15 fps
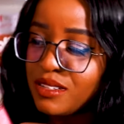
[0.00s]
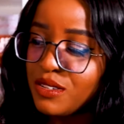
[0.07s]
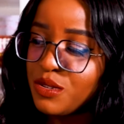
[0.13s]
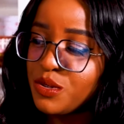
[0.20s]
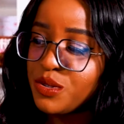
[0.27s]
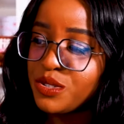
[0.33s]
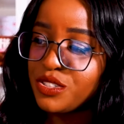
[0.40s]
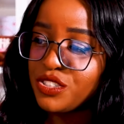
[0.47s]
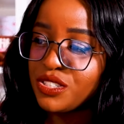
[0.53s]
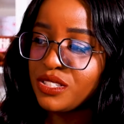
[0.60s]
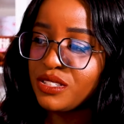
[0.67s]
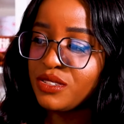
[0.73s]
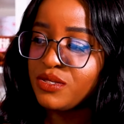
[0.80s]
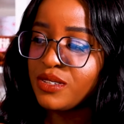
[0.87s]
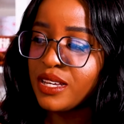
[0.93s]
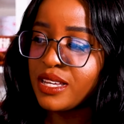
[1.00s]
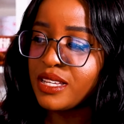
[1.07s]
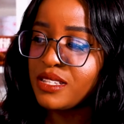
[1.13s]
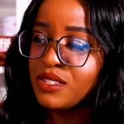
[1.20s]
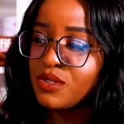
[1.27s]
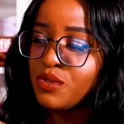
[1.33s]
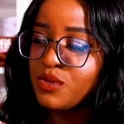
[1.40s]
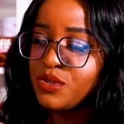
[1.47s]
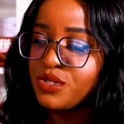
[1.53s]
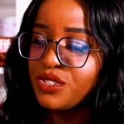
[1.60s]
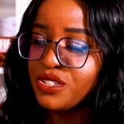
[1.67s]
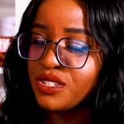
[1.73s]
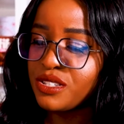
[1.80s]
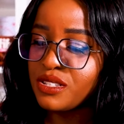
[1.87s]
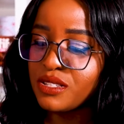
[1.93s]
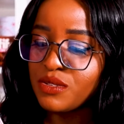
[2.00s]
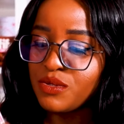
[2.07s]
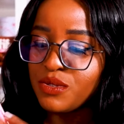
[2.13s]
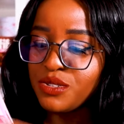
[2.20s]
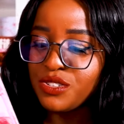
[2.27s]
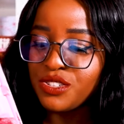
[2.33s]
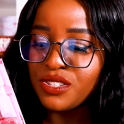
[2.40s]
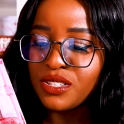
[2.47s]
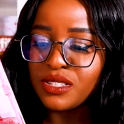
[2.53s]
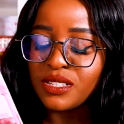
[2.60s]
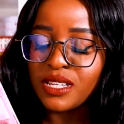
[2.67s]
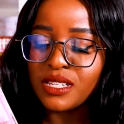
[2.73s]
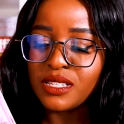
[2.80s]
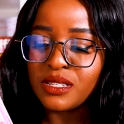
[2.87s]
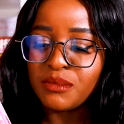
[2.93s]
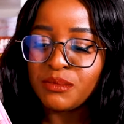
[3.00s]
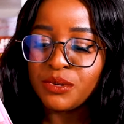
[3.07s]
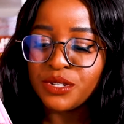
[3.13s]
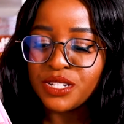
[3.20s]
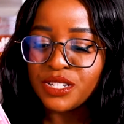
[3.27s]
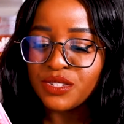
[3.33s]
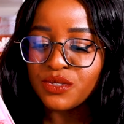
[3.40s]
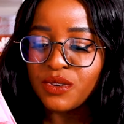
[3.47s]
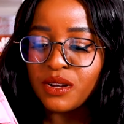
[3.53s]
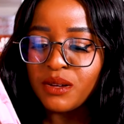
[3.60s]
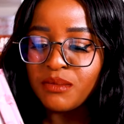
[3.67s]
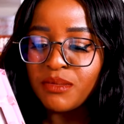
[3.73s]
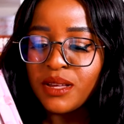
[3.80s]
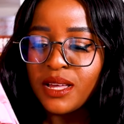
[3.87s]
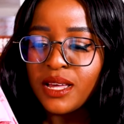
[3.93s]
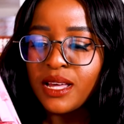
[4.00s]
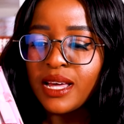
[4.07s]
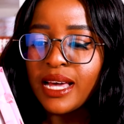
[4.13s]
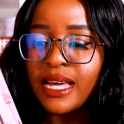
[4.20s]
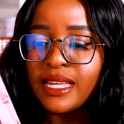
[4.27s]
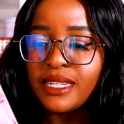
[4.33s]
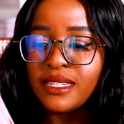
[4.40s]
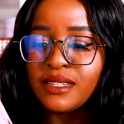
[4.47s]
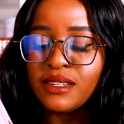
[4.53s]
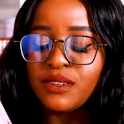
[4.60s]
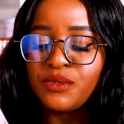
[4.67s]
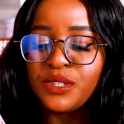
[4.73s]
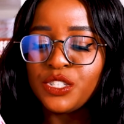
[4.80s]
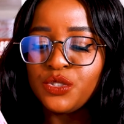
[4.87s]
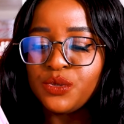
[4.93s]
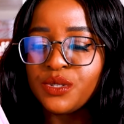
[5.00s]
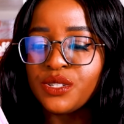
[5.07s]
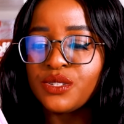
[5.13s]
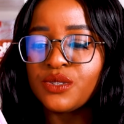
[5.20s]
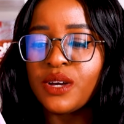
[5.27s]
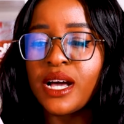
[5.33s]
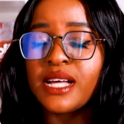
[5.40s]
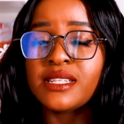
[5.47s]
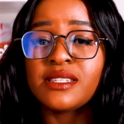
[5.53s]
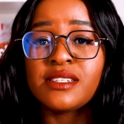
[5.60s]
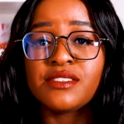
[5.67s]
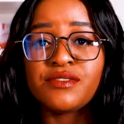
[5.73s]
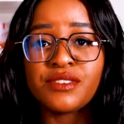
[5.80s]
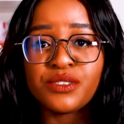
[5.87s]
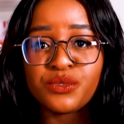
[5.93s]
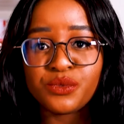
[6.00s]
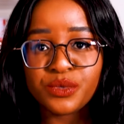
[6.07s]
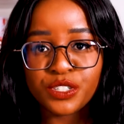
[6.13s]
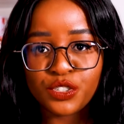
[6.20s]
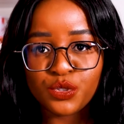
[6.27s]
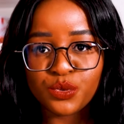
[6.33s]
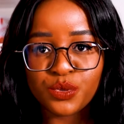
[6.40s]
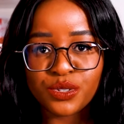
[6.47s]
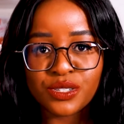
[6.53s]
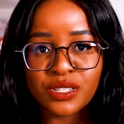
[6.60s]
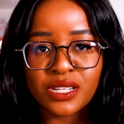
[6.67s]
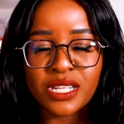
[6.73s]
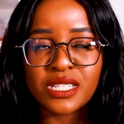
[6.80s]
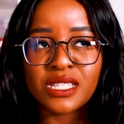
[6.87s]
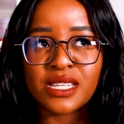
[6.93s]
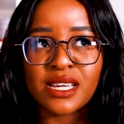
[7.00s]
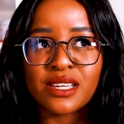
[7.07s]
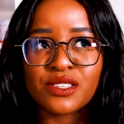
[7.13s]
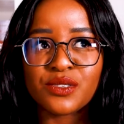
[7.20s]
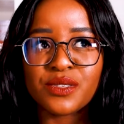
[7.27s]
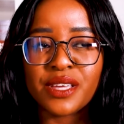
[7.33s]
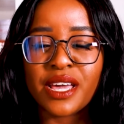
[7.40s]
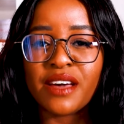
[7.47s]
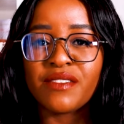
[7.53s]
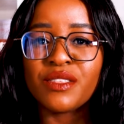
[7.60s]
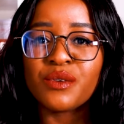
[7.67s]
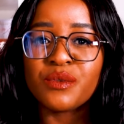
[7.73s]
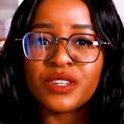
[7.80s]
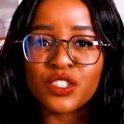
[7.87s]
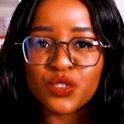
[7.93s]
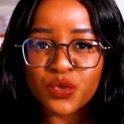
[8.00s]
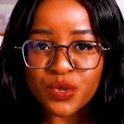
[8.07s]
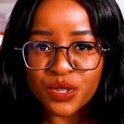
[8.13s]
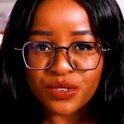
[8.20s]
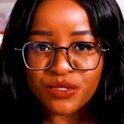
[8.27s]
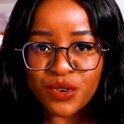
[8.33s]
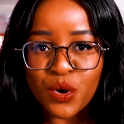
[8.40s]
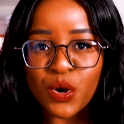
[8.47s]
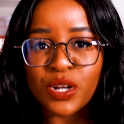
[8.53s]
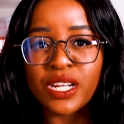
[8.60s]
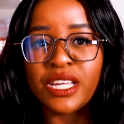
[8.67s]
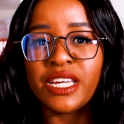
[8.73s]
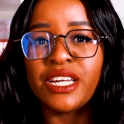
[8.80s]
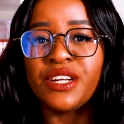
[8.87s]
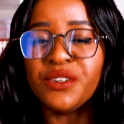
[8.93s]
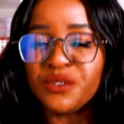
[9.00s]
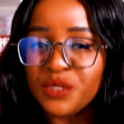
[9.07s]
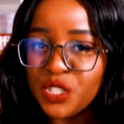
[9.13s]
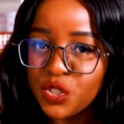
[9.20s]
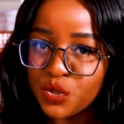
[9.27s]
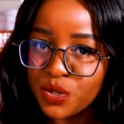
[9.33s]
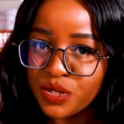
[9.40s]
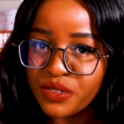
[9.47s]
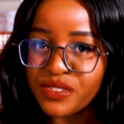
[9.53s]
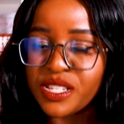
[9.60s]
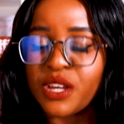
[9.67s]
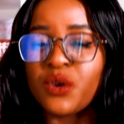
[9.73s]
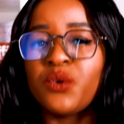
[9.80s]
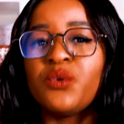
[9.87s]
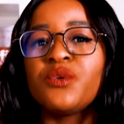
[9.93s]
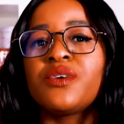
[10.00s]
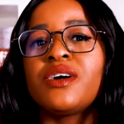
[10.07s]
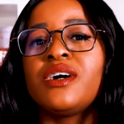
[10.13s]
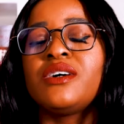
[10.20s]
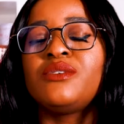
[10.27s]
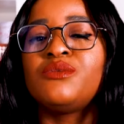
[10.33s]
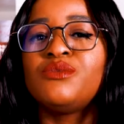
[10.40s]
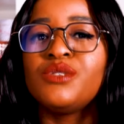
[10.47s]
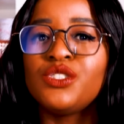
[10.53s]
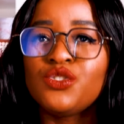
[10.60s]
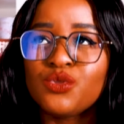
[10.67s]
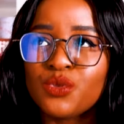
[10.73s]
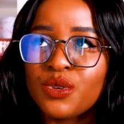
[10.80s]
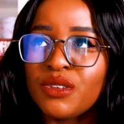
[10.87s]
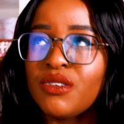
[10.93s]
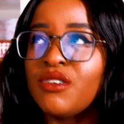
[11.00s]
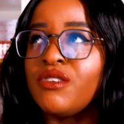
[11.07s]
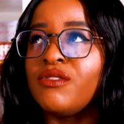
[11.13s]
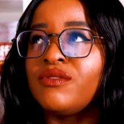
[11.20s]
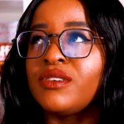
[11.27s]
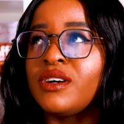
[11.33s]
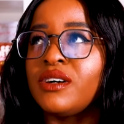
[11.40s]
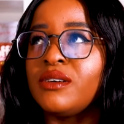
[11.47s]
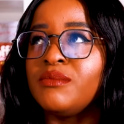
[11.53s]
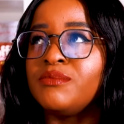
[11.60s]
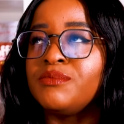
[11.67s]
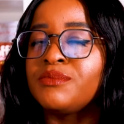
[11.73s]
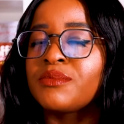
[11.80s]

Gorgeous, guys. Gorgeous. That's the body scrub. And ritual also has different rituals, let's say. So they have the ritual of holly, ritual of Sakura, ritual of I